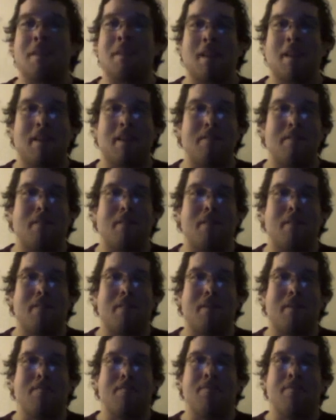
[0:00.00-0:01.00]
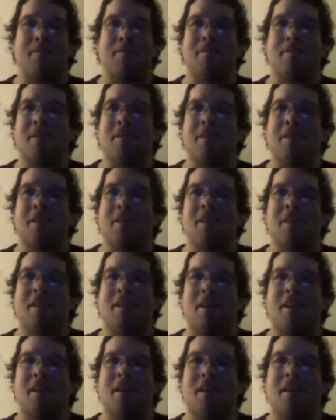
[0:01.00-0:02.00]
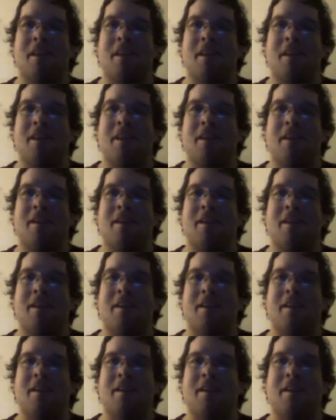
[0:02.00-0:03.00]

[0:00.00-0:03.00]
loved by people, and